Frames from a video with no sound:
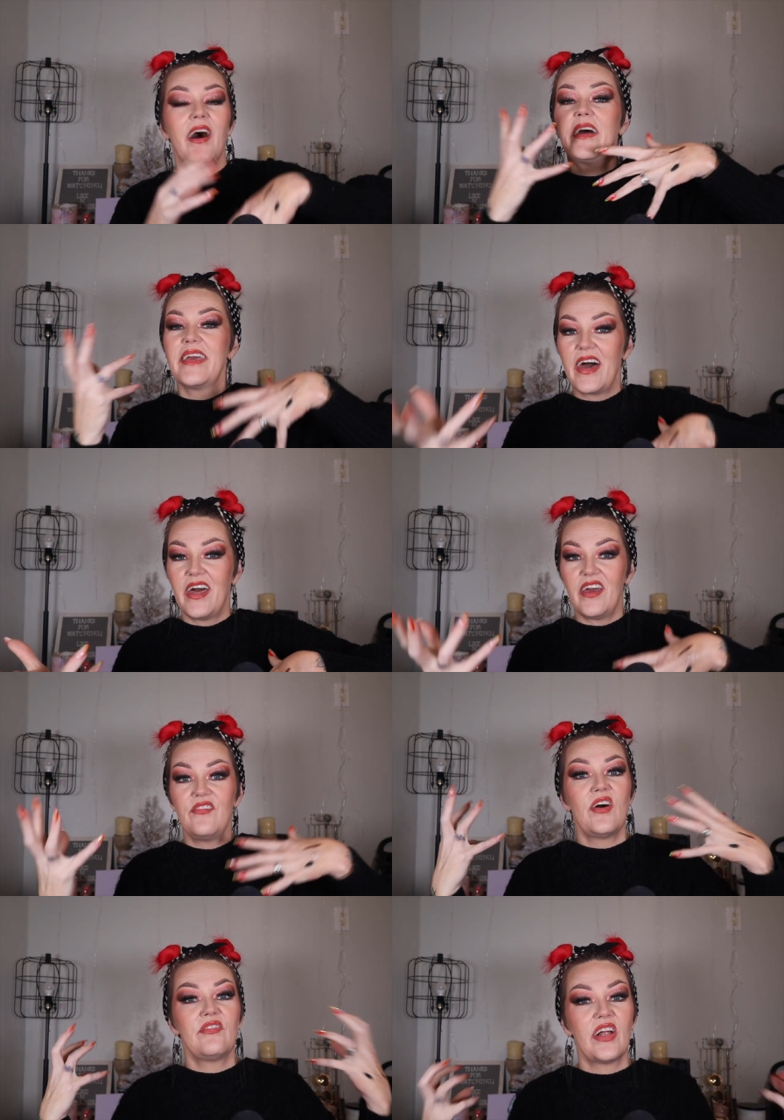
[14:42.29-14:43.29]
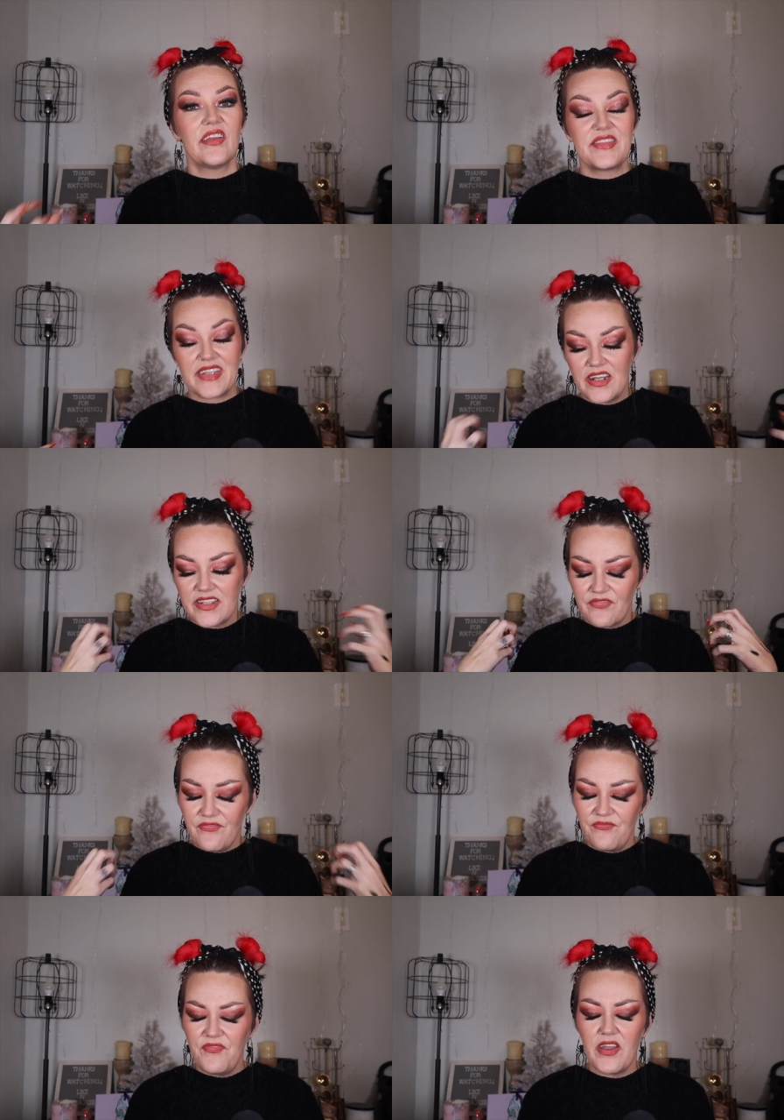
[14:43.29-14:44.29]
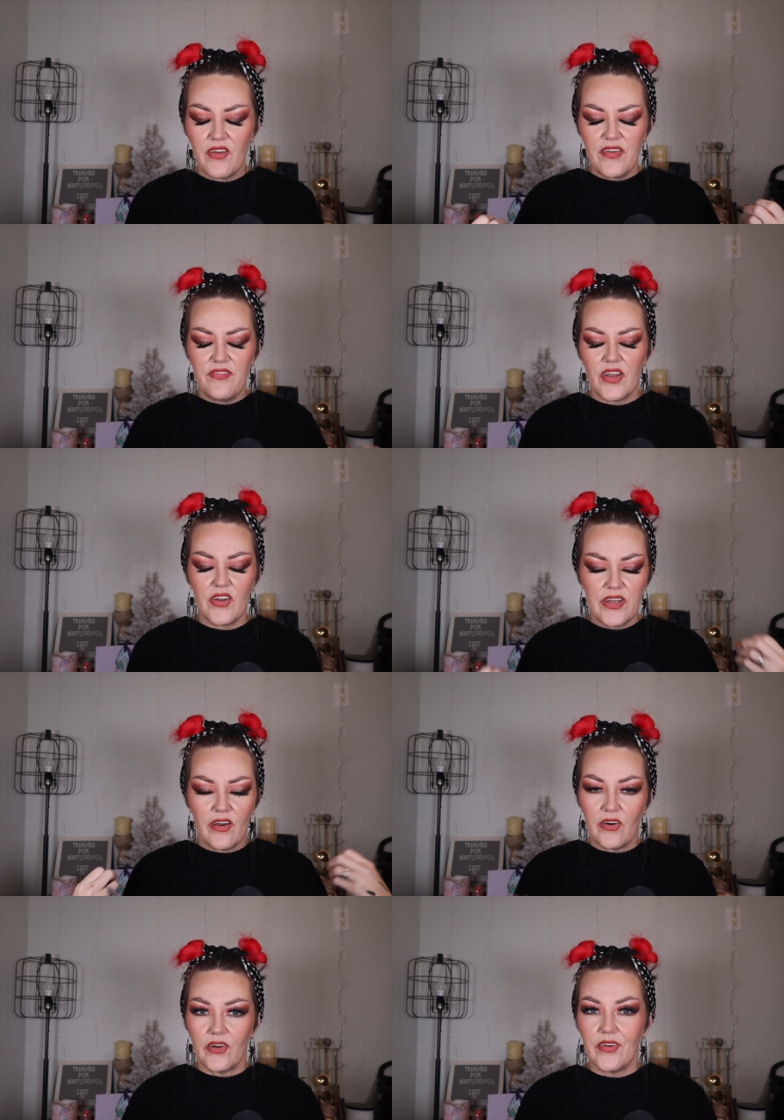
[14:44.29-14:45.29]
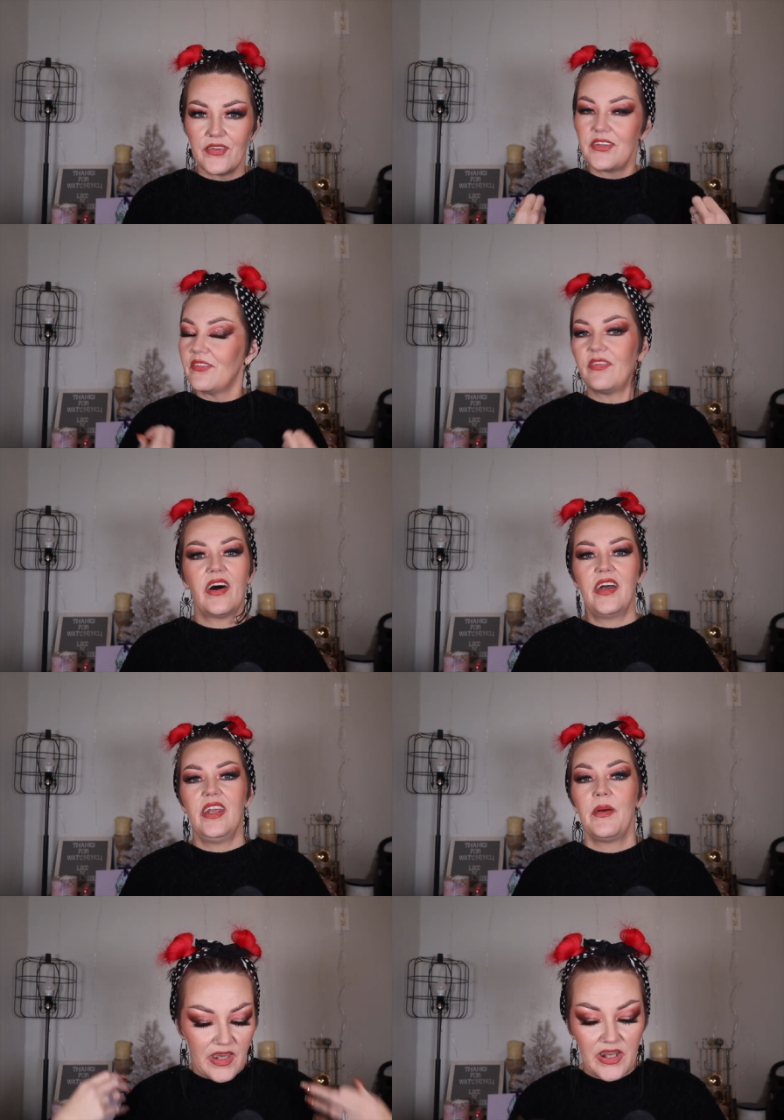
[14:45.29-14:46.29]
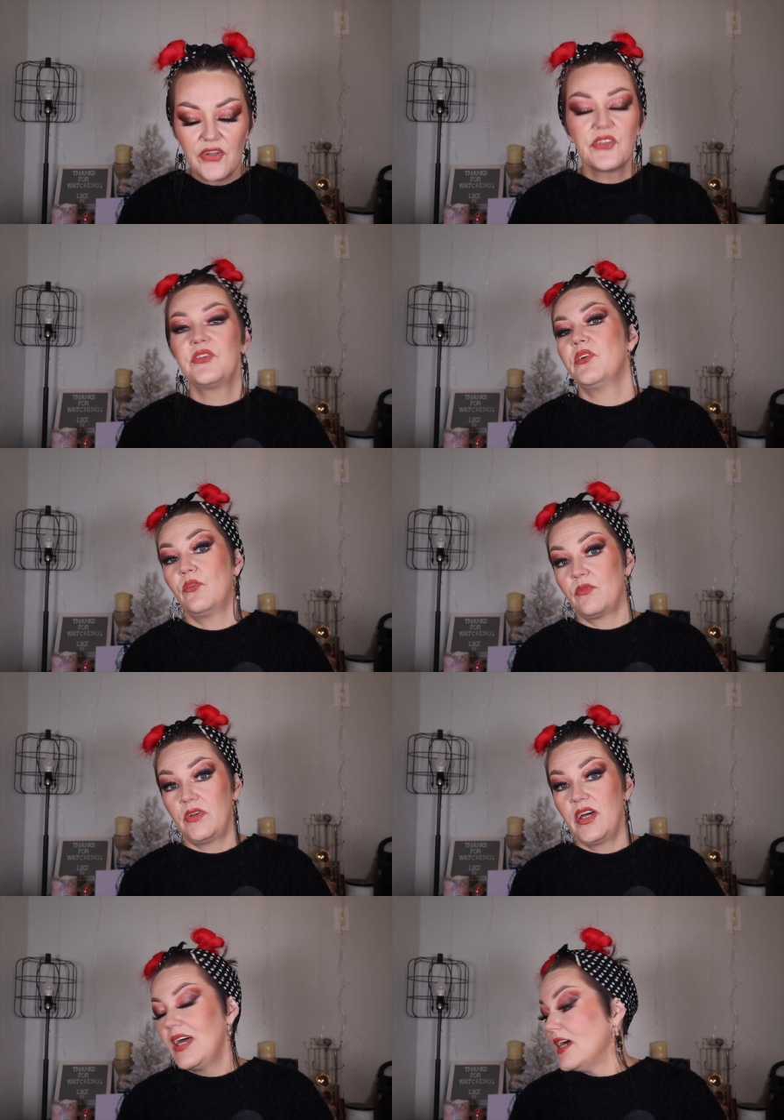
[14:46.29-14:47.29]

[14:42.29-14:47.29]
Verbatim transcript: Again, if you have olive skin, it's very, very hard to find an undertone.